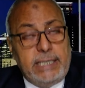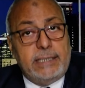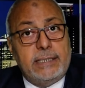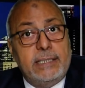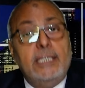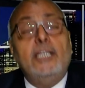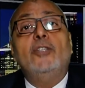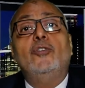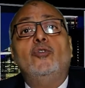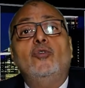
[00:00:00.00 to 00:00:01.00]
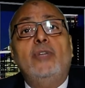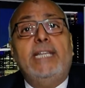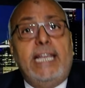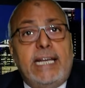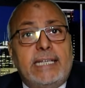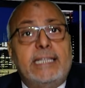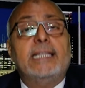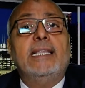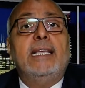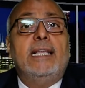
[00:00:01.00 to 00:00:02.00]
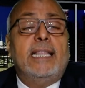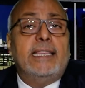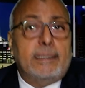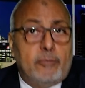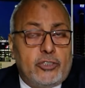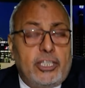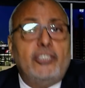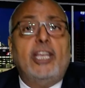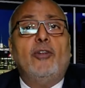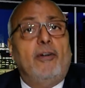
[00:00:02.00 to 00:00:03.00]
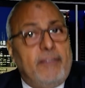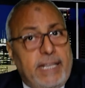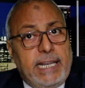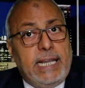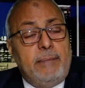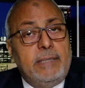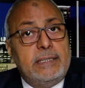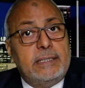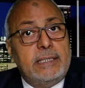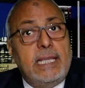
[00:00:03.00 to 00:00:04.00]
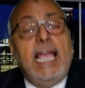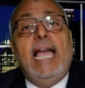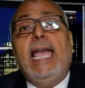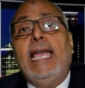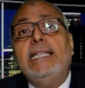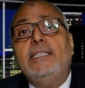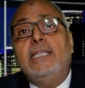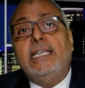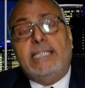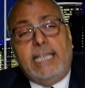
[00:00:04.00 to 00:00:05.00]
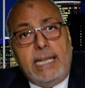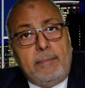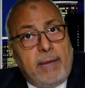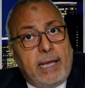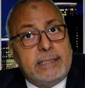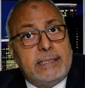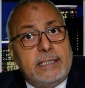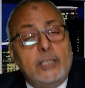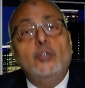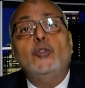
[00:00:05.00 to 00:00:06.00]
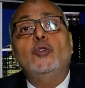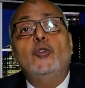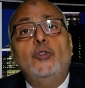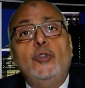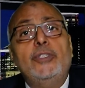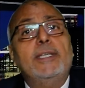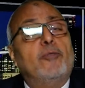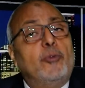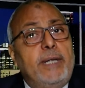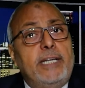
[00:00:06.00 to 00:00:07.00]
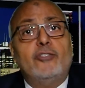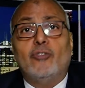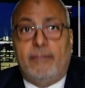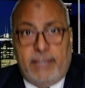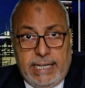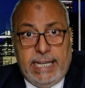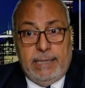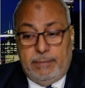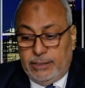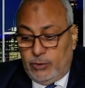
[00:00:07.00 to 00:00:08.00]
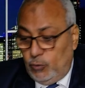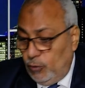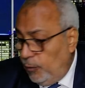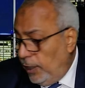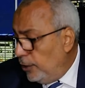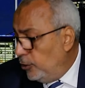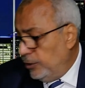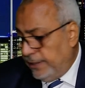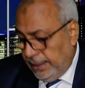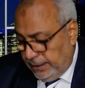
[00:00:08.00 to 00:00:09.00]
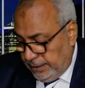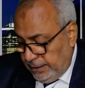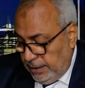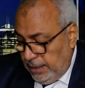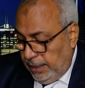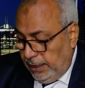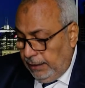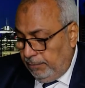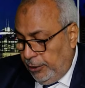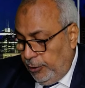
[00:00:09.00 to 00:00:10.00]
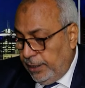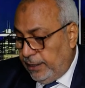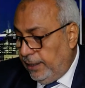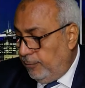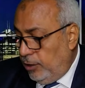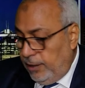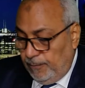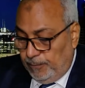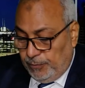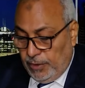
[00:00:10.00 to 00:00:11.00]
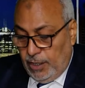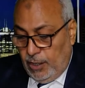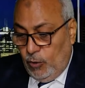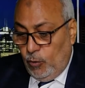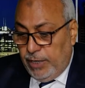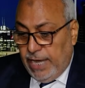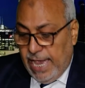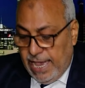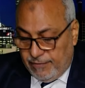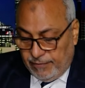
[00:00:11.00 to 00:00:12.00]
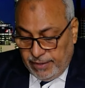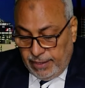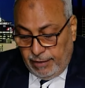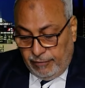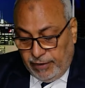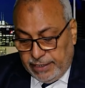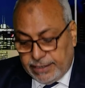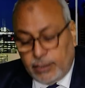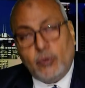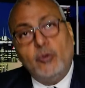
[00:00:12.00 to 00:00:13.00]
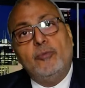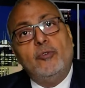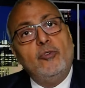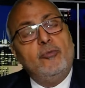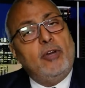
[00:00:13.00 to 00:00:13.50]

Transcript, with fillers: it to learn the position of any element and it helps us to know the properties of any element. We will know that in periodic table we have first group group